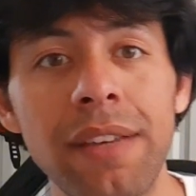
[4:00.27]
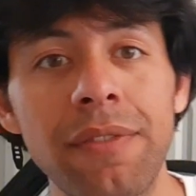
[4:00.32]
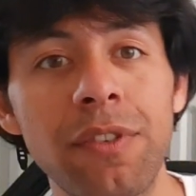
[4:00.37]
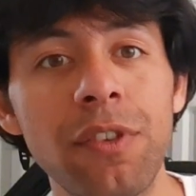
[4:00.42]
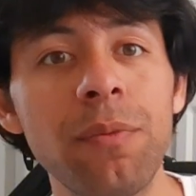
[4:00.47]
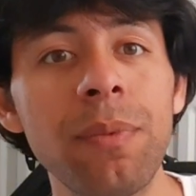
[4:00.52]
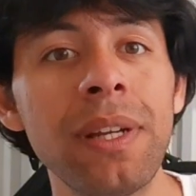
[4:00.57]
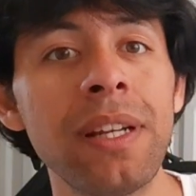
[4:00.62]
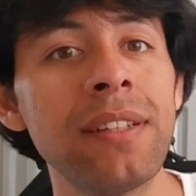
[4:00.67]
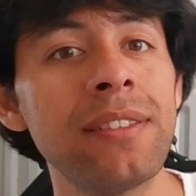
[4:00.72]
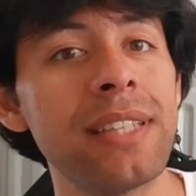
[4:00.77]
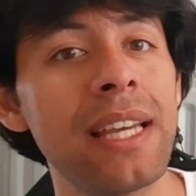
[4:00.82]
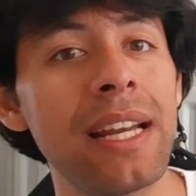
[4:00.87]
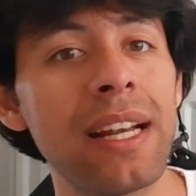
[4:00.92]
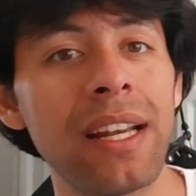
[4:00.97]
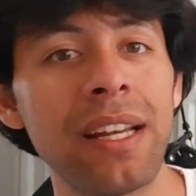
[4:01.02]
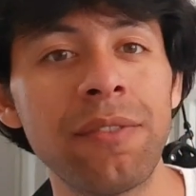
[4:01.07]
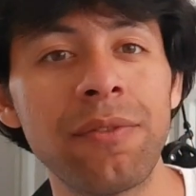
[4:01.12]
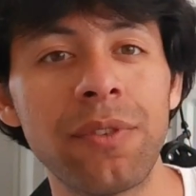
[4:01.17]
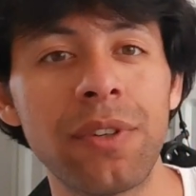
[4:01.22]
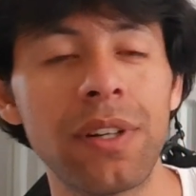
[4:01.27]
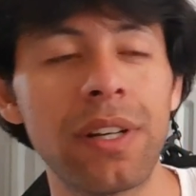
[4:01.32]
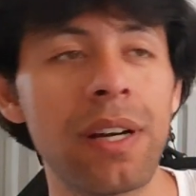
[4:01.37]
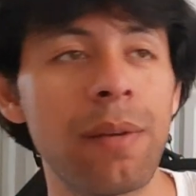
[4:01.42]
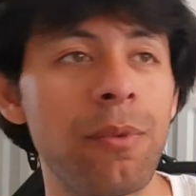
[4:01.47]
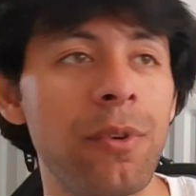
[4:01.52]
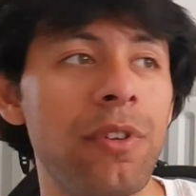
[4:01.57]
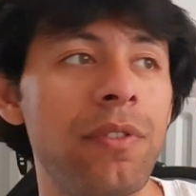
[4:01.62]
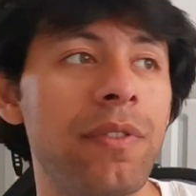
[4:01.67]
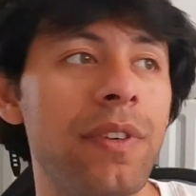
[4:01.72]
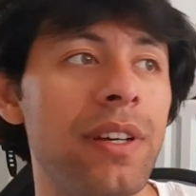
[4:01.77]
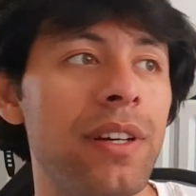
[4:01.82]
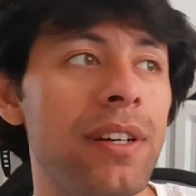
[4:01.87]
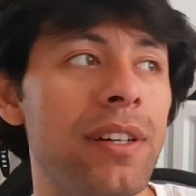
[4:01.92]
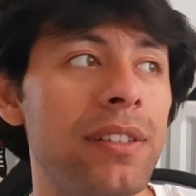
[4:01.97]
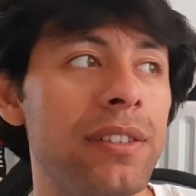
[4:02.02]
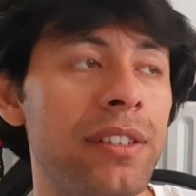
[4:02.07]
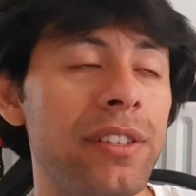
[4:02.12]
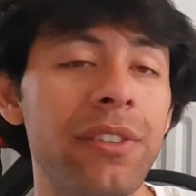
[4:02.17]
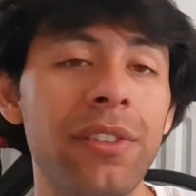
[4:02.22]
if you've been cycling for a couple of
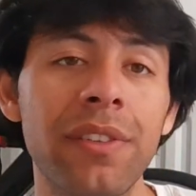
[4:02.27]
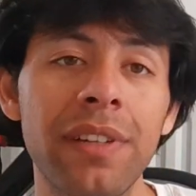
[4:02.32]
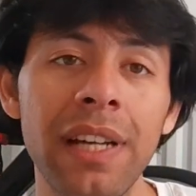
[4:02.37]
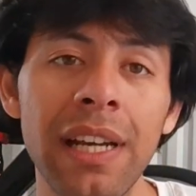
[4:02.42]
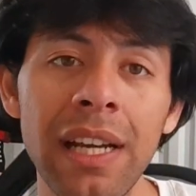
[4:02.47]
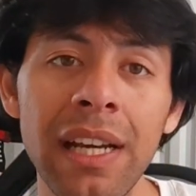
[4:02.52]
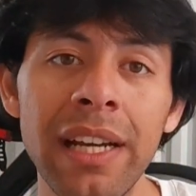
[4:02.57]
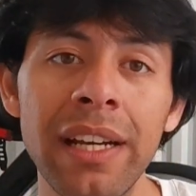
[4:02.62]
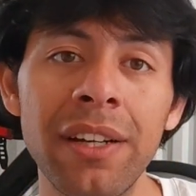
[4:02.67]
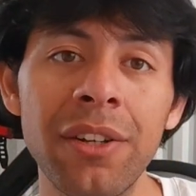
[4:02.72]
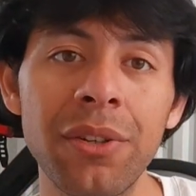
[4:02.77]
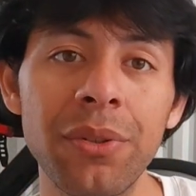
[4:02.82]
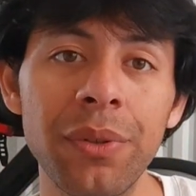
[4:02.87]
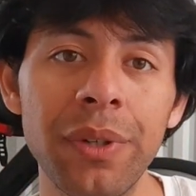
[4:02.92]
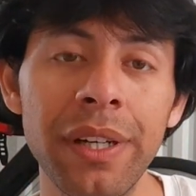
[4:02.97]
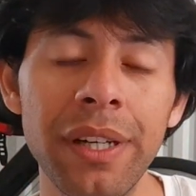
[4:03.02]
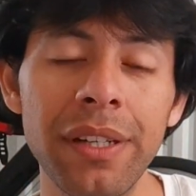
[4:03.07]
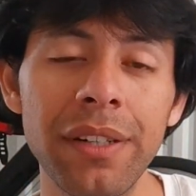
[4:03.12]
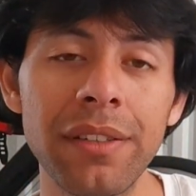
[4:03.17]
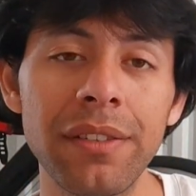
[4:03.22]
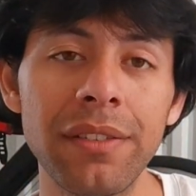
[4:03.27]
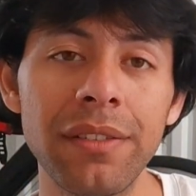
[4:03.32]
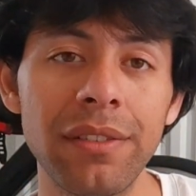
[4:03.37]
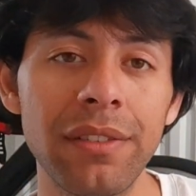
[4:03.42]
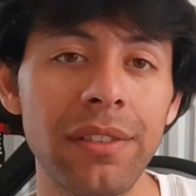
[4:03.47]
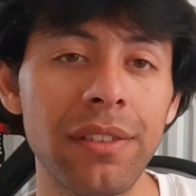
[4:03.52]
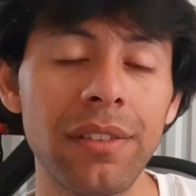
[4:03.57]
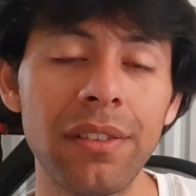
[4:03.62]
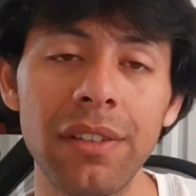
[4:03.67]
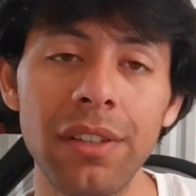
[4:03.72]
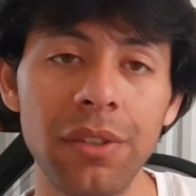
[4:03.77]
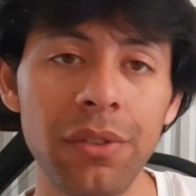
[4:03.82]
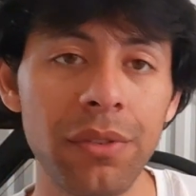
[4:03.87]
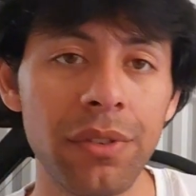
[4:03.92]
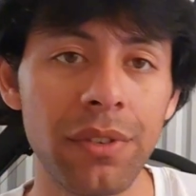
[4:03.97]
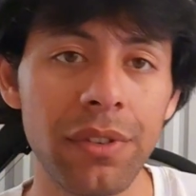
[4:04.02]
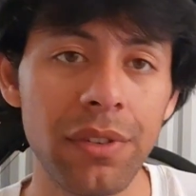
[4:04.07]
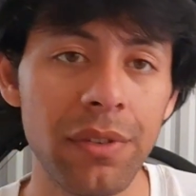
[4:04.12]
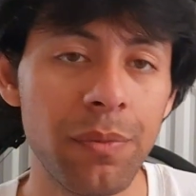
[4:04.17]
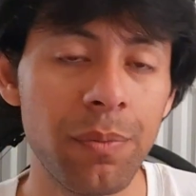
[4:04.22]
years and you're really into it,
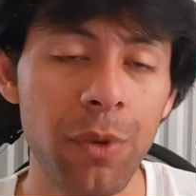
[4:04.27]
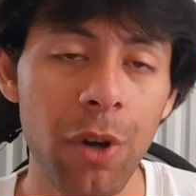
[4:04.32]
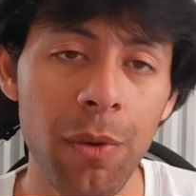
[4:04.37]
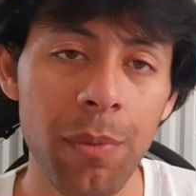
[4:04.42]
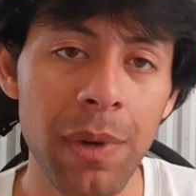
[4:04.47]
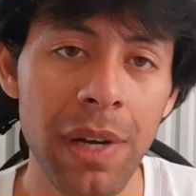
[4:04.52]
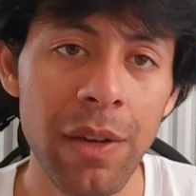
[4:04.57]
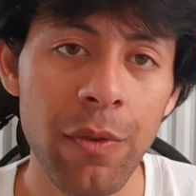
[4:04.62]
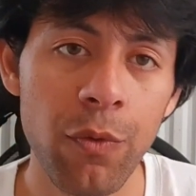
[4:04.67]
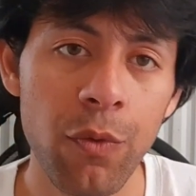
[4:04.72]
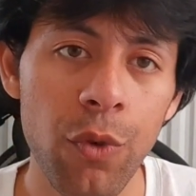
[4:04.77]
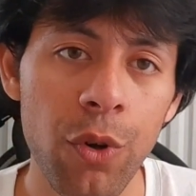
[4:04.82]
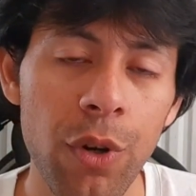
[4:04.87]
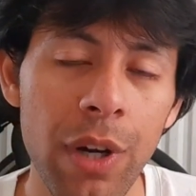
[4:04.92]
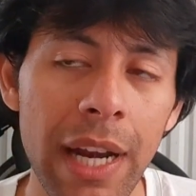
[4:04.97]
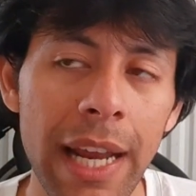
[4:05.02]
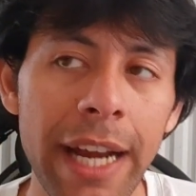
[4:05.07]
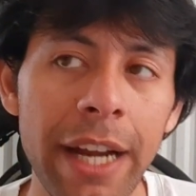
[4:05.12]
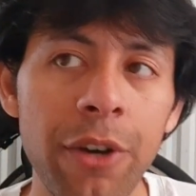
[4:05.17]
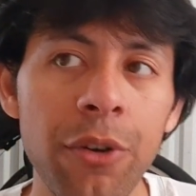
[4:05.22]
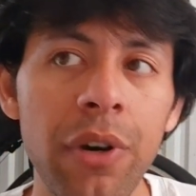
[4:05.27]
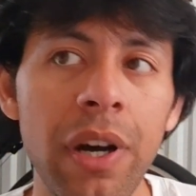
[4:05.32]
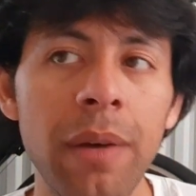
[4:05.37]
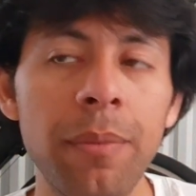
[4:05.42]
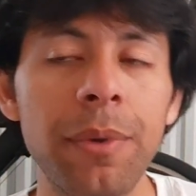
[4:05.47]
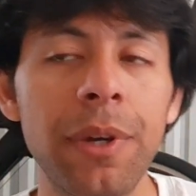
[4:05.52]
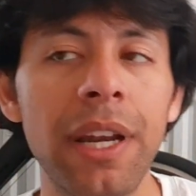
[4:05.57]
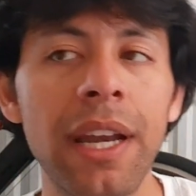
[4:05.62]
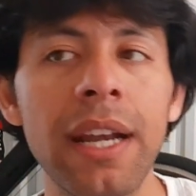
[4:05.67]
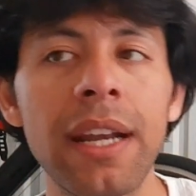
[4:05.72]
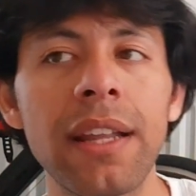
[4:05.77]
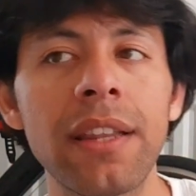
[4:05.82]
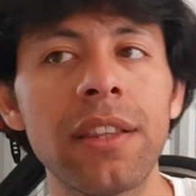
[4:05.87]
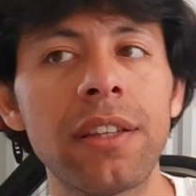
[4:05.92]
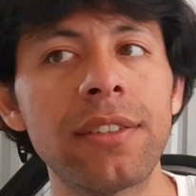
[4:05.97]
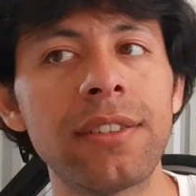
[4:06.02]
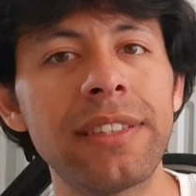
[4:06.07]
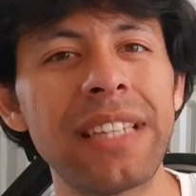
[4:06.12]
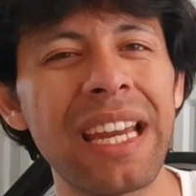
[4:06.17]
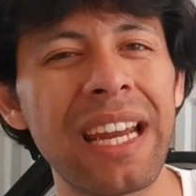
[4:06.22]
you probably would like to upgrade. And
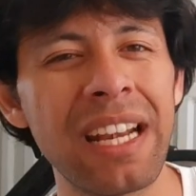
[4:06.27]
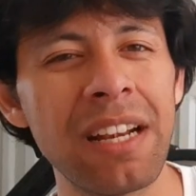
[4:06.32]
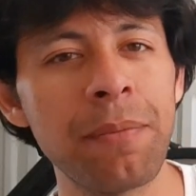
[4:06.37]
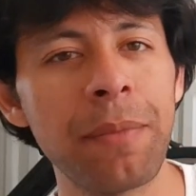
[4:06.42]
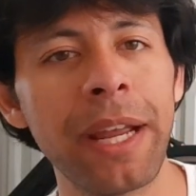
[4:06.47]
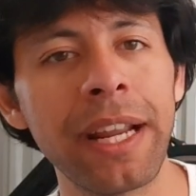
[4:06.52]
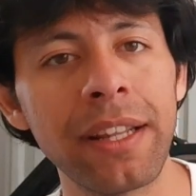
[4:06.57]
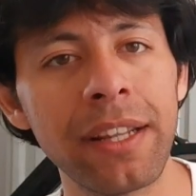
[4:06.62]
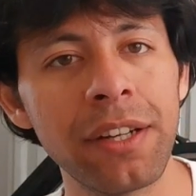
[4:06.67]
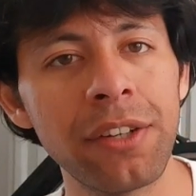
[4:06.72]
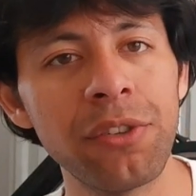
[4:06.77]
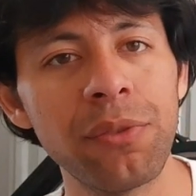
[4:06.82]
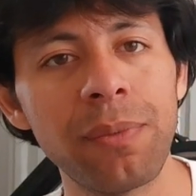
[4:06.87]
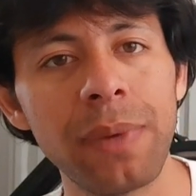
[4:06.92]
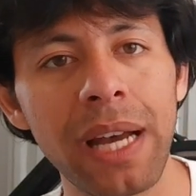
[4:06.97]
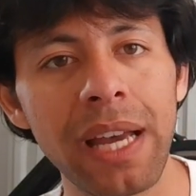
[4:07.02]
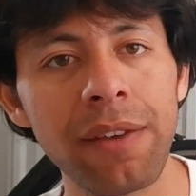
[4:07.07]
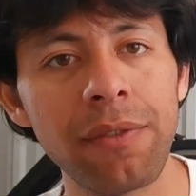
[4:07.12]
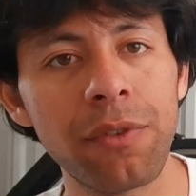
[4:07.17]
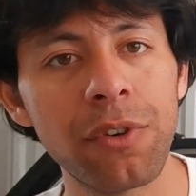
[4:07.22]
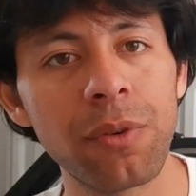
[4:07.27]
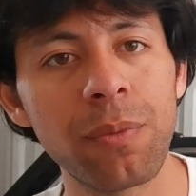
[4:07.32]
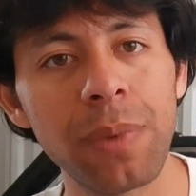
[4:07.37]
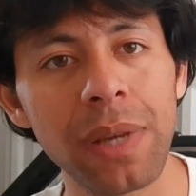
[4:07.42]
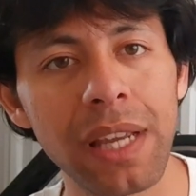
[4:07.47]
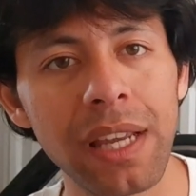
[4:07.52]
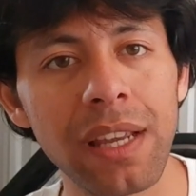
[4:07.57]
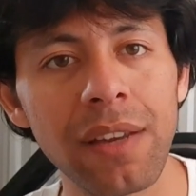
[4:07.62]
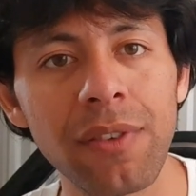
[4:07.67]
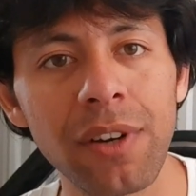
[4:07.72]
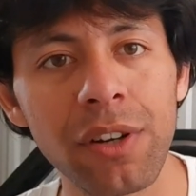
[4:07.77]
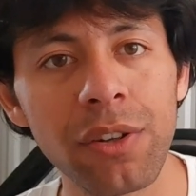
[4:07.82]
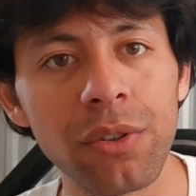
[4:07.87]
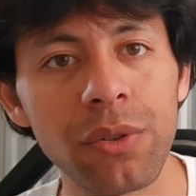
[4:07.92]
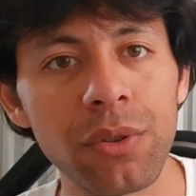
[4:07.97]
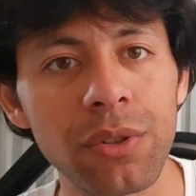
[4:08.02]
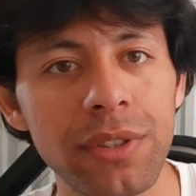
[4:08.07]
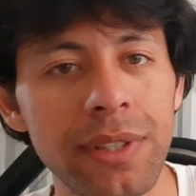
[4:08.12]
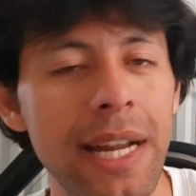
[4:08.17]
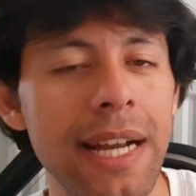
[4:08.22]
the second bike that you buy would be one of
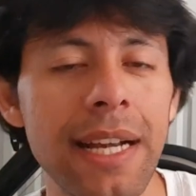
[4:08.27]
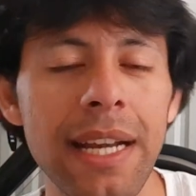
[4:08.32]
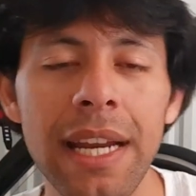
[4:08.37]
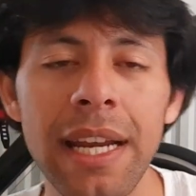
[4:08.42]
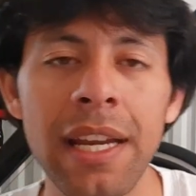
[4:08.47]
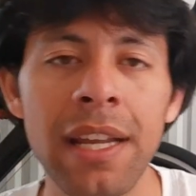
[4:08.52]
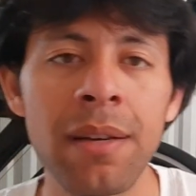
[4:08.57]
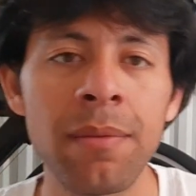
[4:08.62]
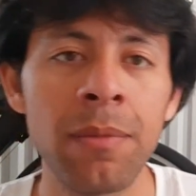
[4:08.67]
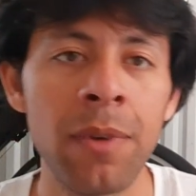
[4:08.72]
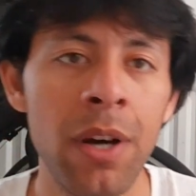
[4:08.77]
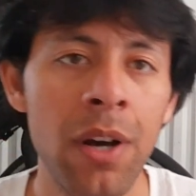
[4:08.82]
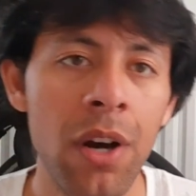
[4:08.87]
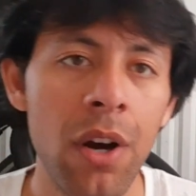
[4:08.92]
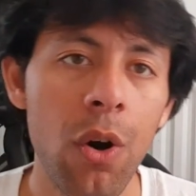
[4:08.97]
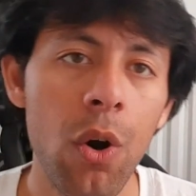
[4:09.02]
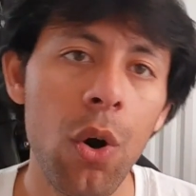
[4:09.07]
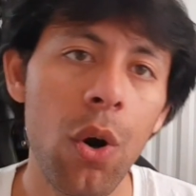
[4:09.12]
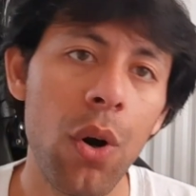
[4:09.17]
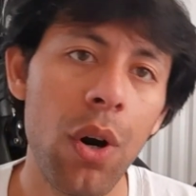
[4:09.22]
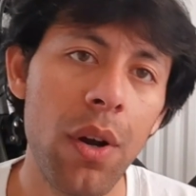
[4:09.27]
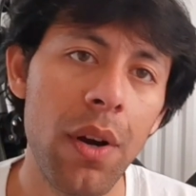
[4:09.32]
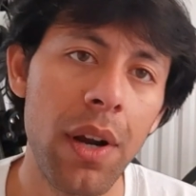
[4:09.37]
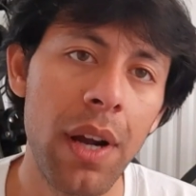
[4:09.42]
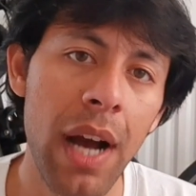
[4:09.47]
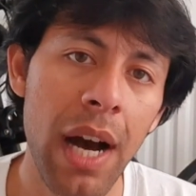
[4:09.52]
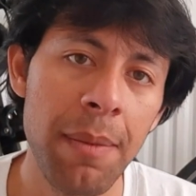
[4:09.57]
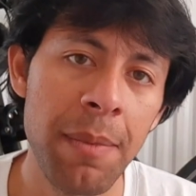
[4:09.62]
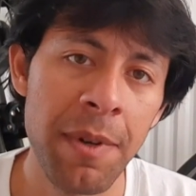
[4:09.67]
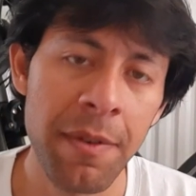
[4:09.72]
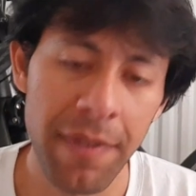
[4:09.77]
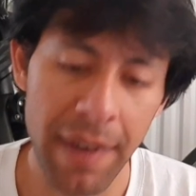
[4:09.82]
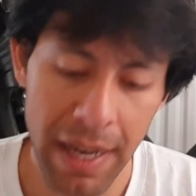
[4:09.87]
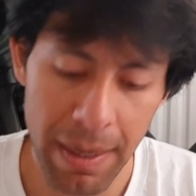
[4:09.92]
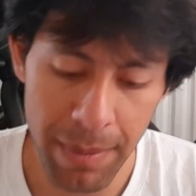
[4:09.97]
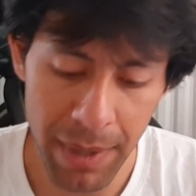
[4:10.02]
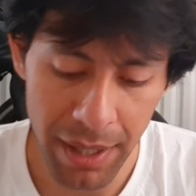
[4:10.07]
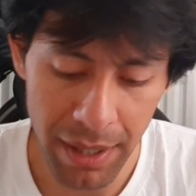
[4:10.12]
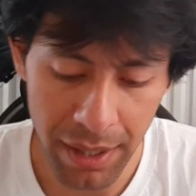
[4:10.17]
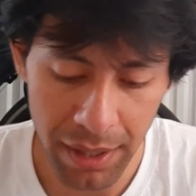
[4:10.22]
those titanium or carbon
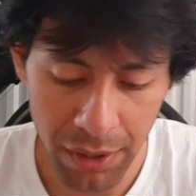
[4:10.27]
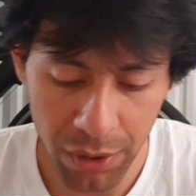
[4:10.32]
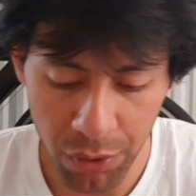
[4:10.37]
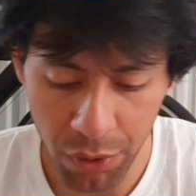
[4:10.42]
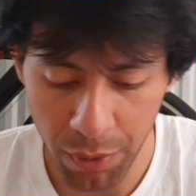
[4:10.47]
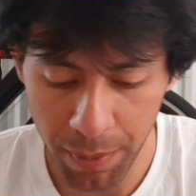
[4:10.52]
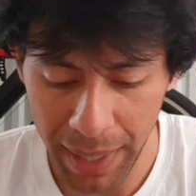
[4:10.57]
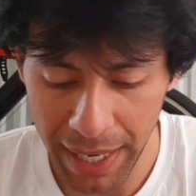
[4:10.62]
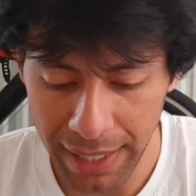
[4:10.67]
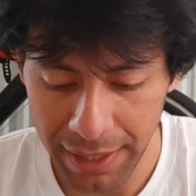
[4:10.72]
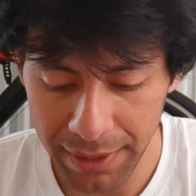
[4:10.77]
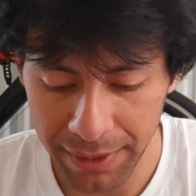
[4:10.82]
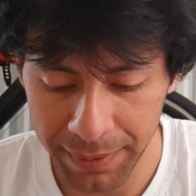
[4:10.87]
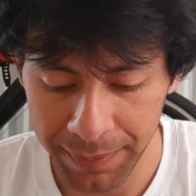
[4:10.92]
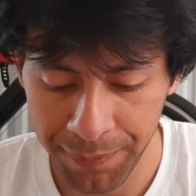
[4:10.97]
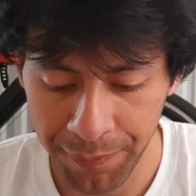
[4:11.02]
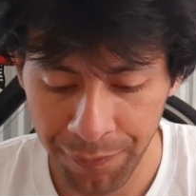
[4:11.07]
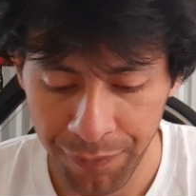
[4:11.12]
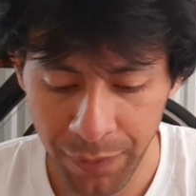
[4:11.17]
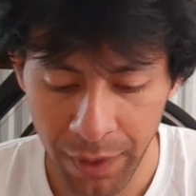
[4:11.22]
fiber road bikes.